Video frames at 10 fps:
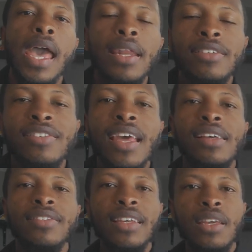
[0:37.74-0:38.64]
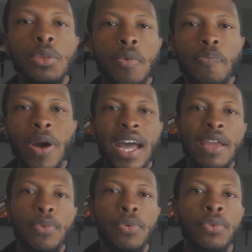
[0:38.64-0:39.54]
And it says in the
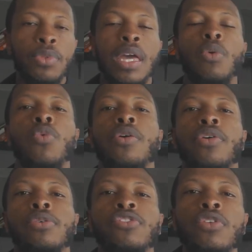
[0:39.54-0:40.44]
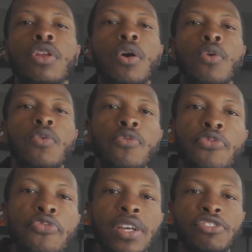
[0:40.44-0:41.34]
Bible that where there's no
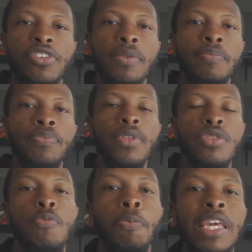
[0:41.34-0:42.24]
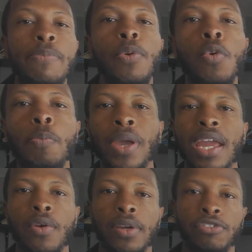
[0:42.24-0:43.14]
vision, the people
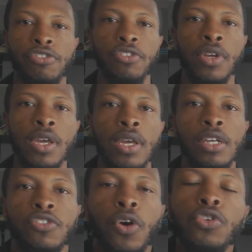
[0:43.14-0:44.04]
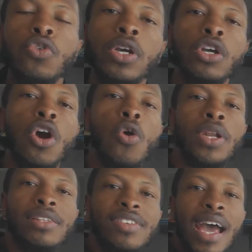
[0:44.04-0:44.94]
perish. So you could go
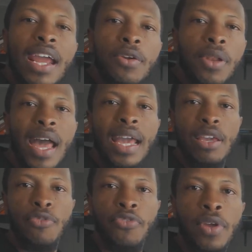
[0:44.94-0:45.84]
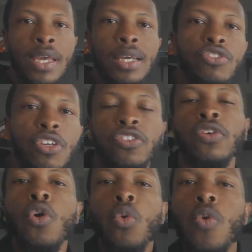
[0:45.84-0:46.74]
an entire life
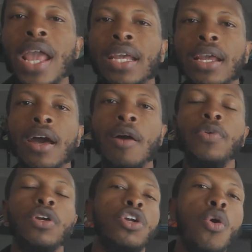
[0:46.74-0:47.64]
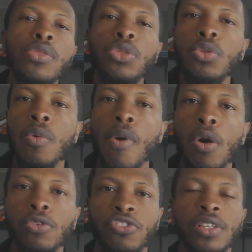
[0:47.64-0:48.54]
just waking up, going through the
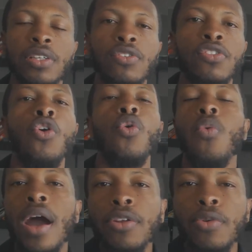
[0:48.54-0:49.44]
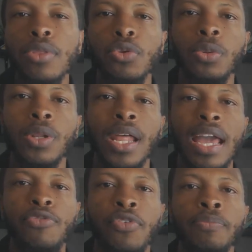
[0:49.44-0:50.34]
motions, wandering through
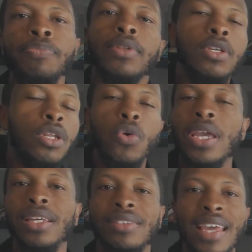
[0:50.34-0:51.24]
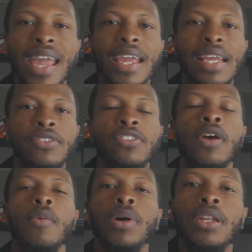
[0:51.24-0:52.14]
life, you know, in a daze,
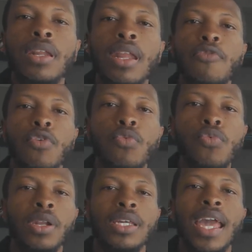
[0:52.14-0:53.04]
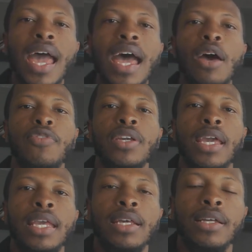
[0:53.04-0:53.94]
but never really having
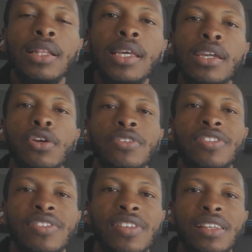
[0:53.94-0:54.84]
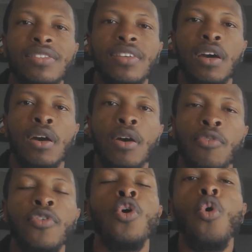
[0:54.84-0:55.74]
a clear sense
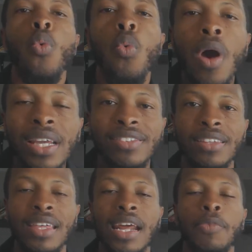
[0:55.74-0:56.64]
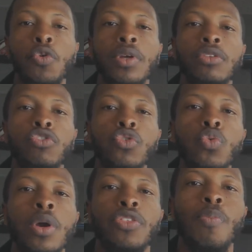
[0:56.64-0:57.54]
of what is it that I'm going to do
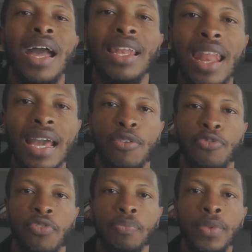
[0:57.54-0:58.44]
with my life.